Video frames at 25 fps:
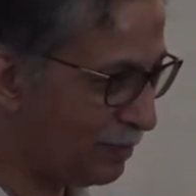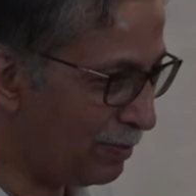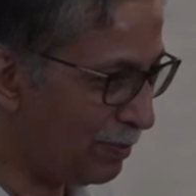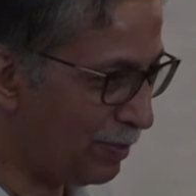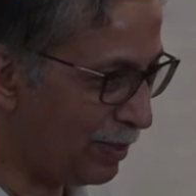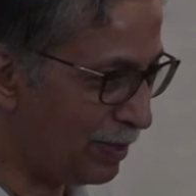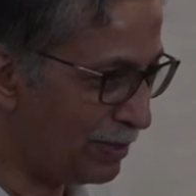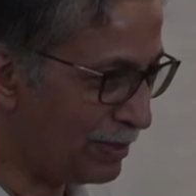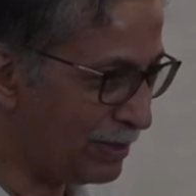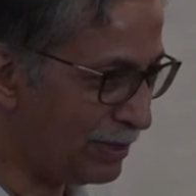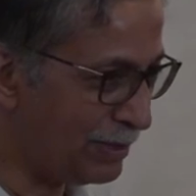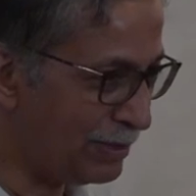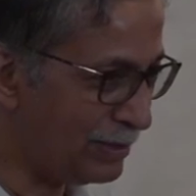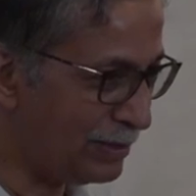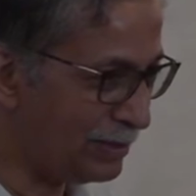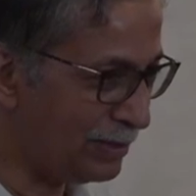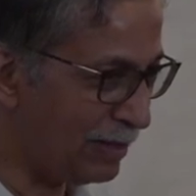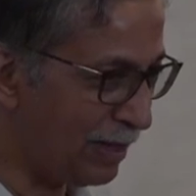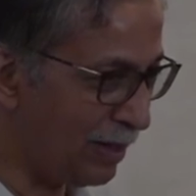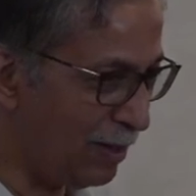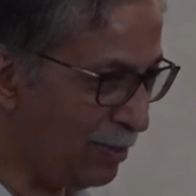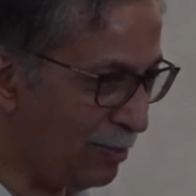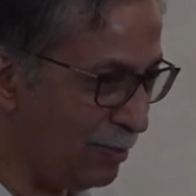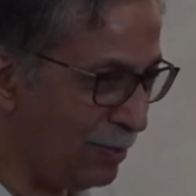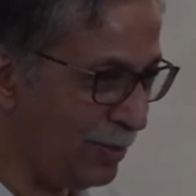what is,
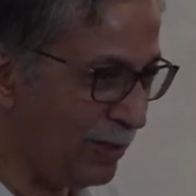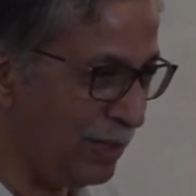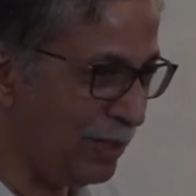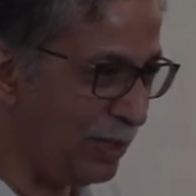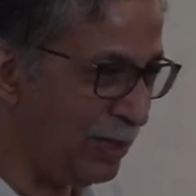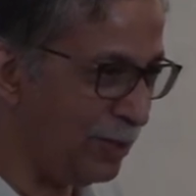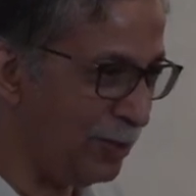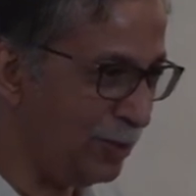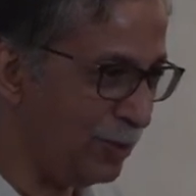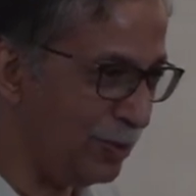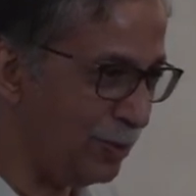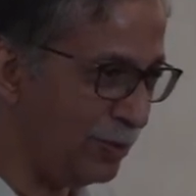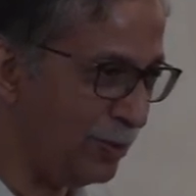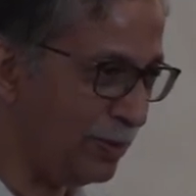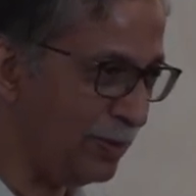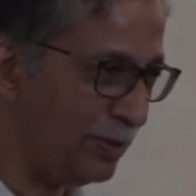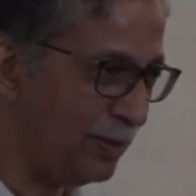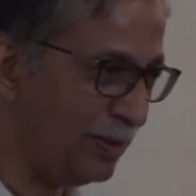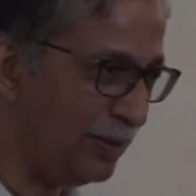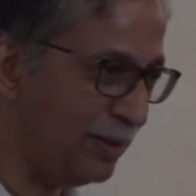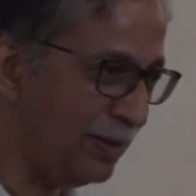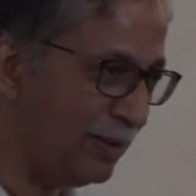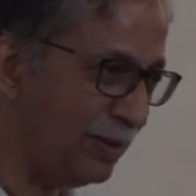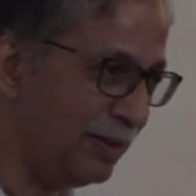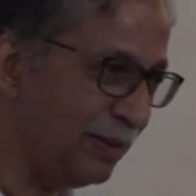how will you
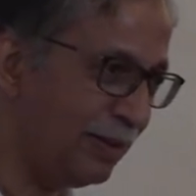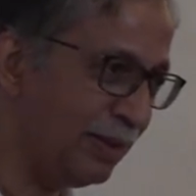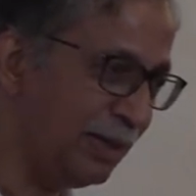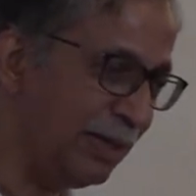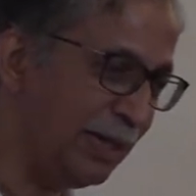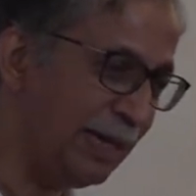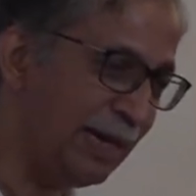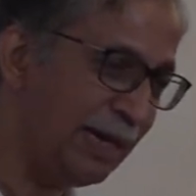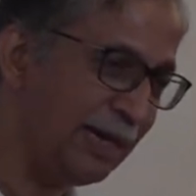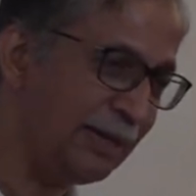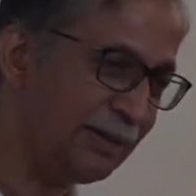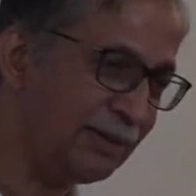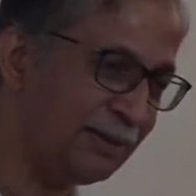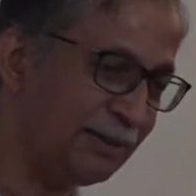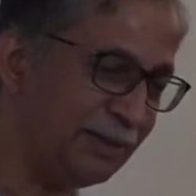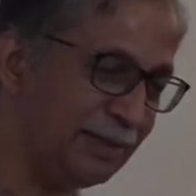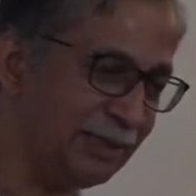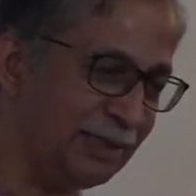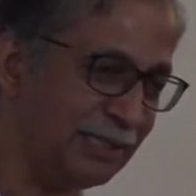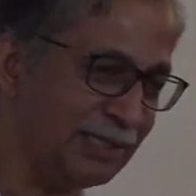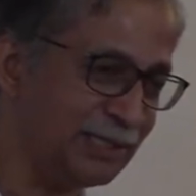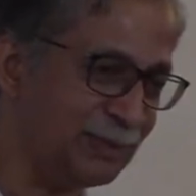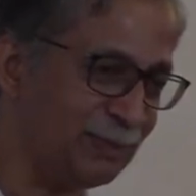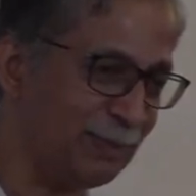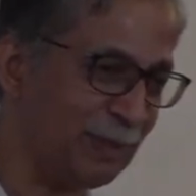relate the
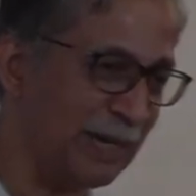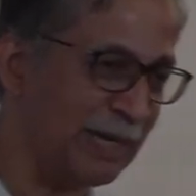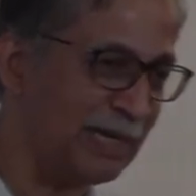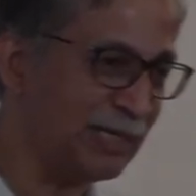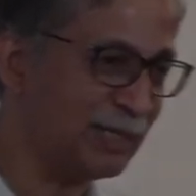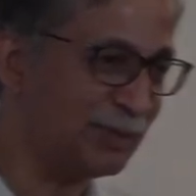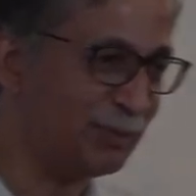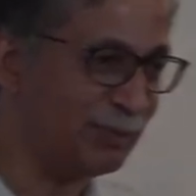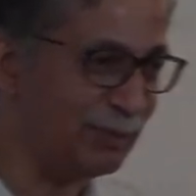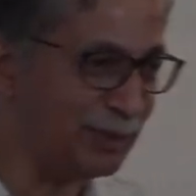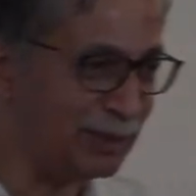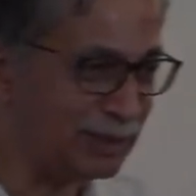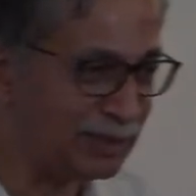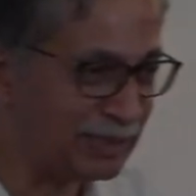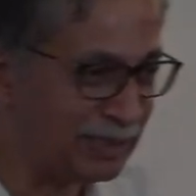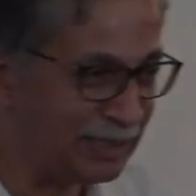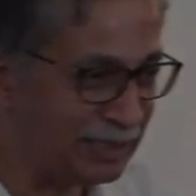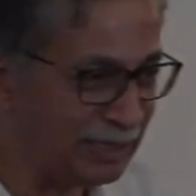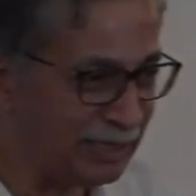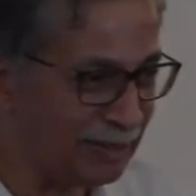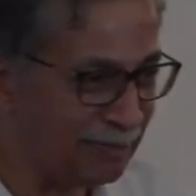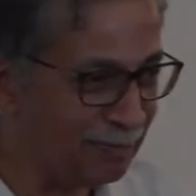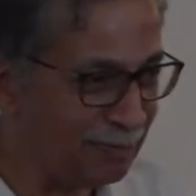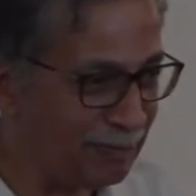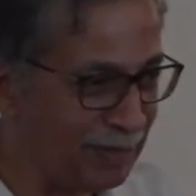displacements
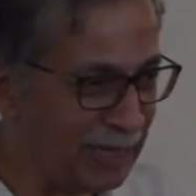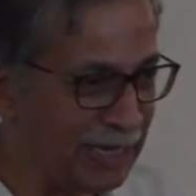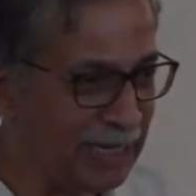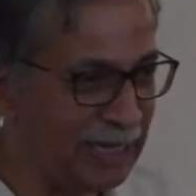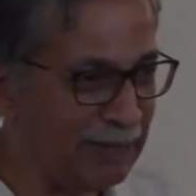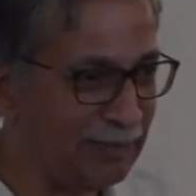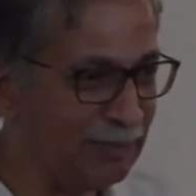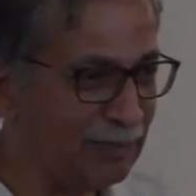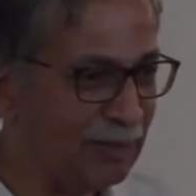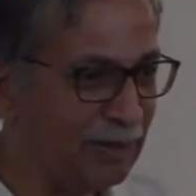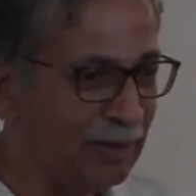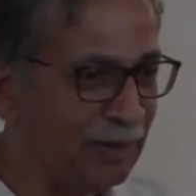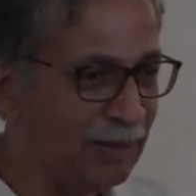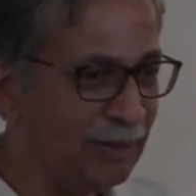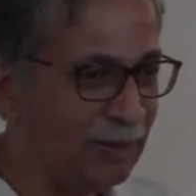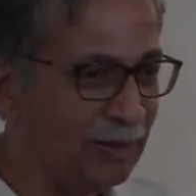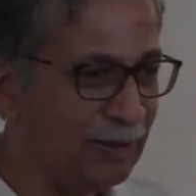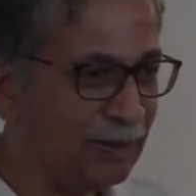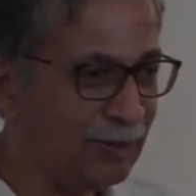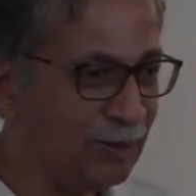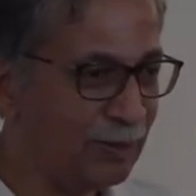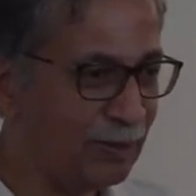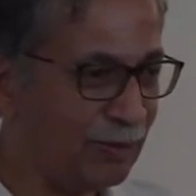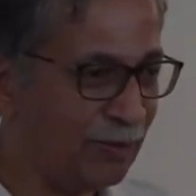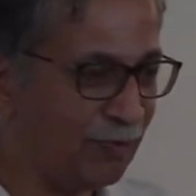in a beam
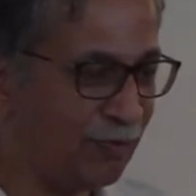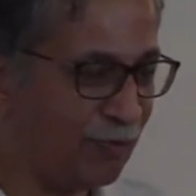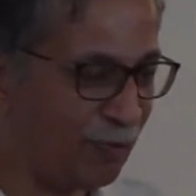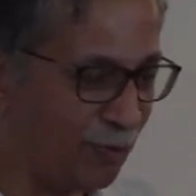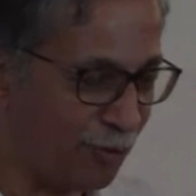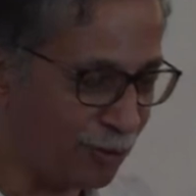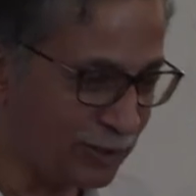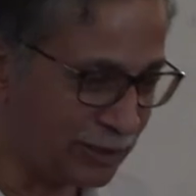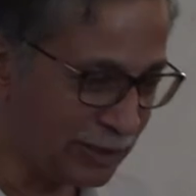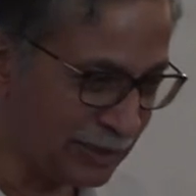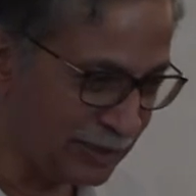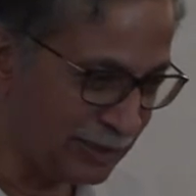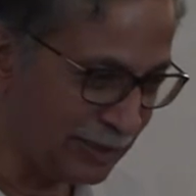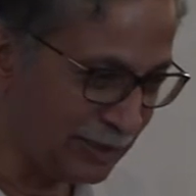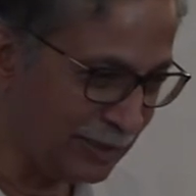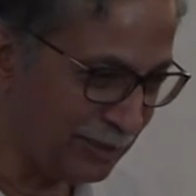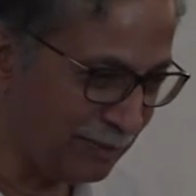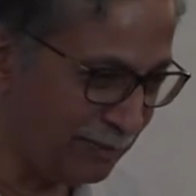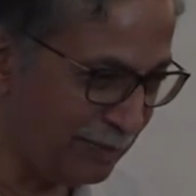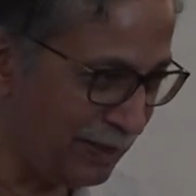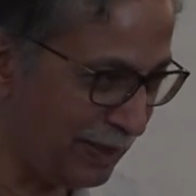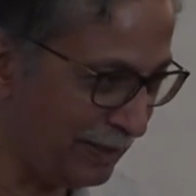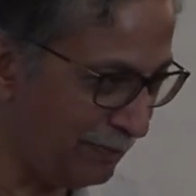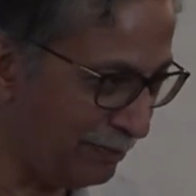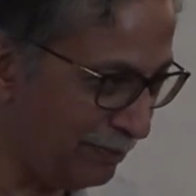to the forces in the
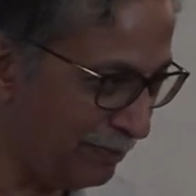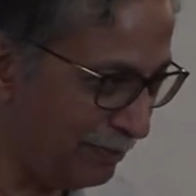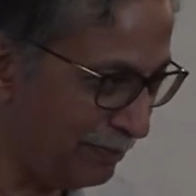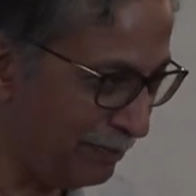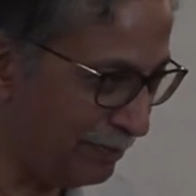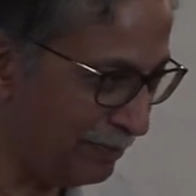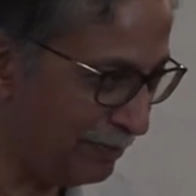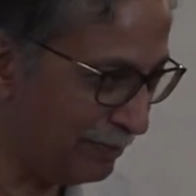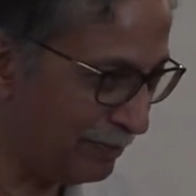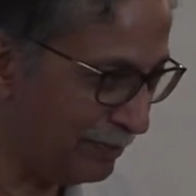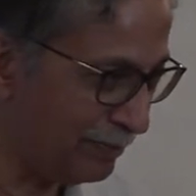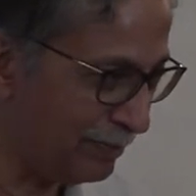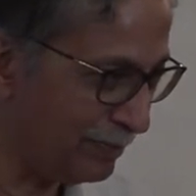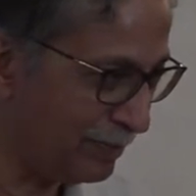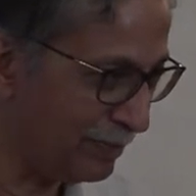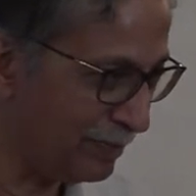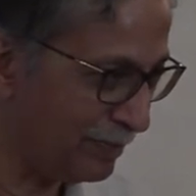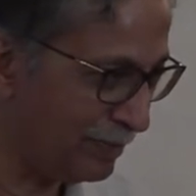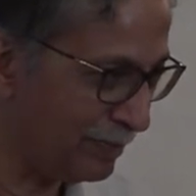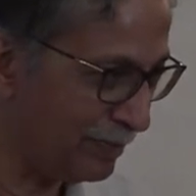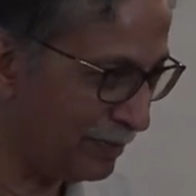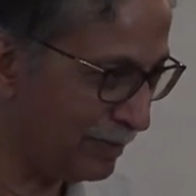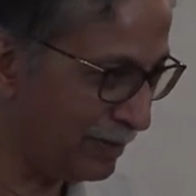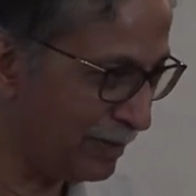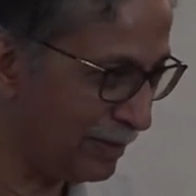beam,
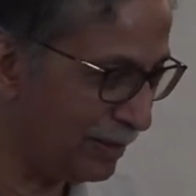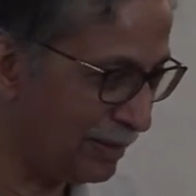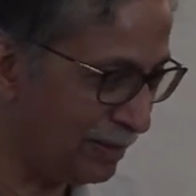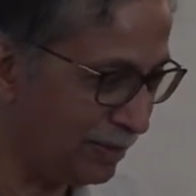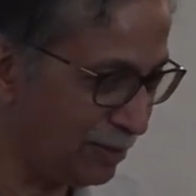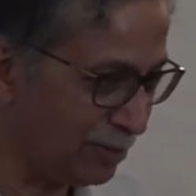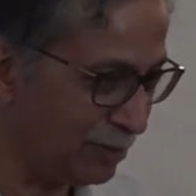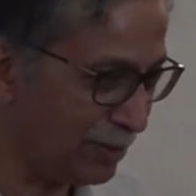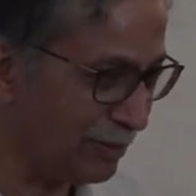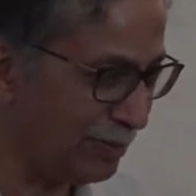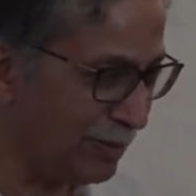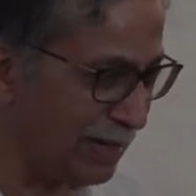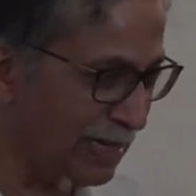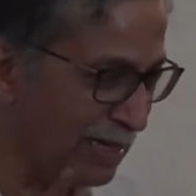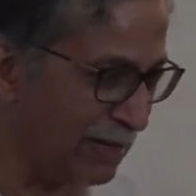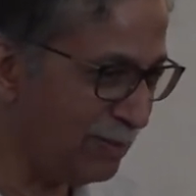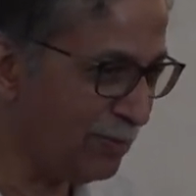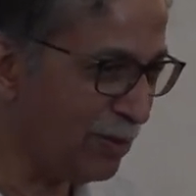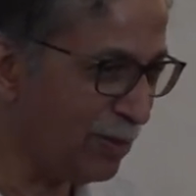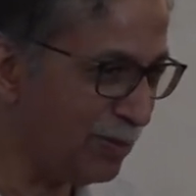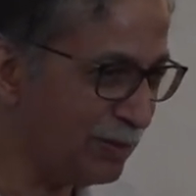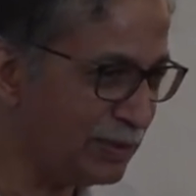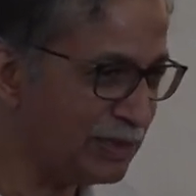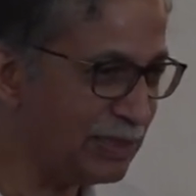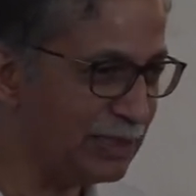to the bending
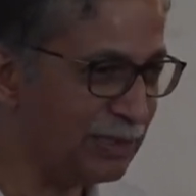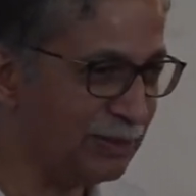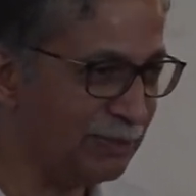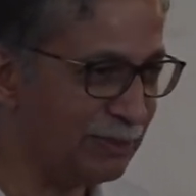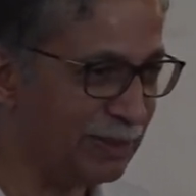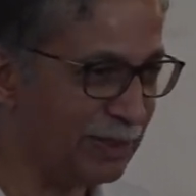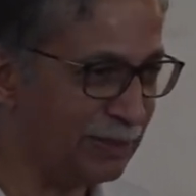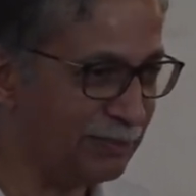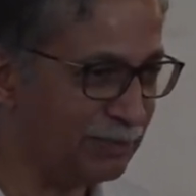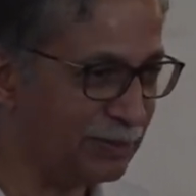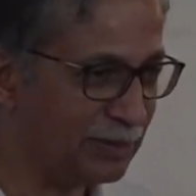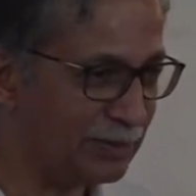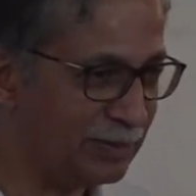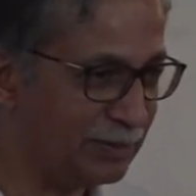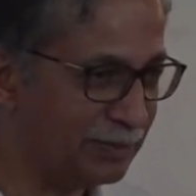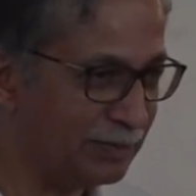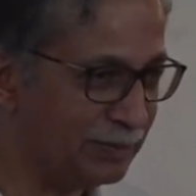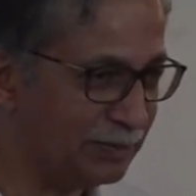moments in the beams?